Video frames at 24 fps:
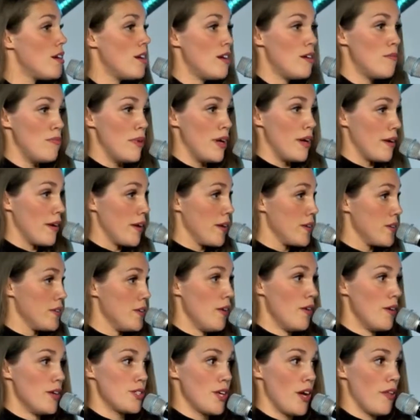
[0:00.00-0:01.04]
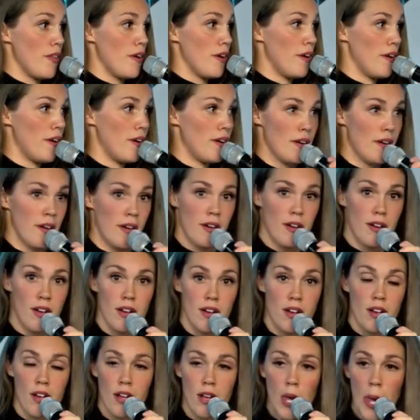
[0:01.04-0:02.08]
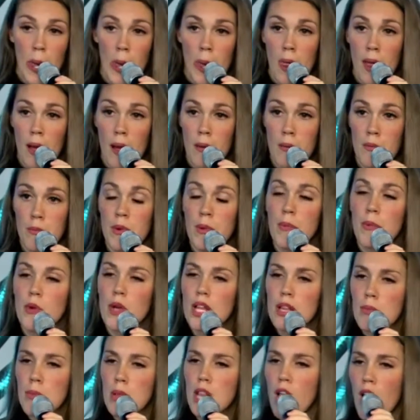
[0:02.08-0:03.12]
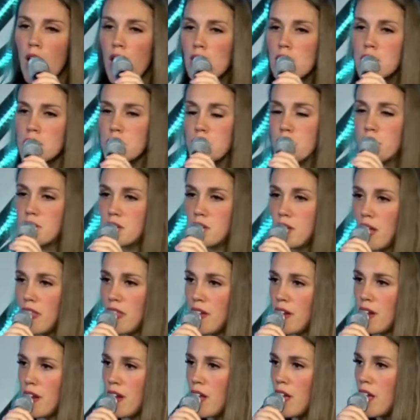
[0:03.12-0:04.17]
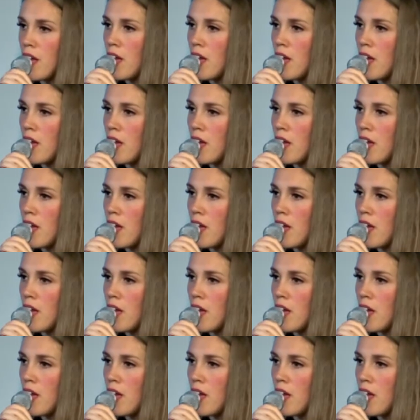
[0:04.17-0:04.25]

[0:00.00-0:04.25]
Better get to know each other. But we belong to each other.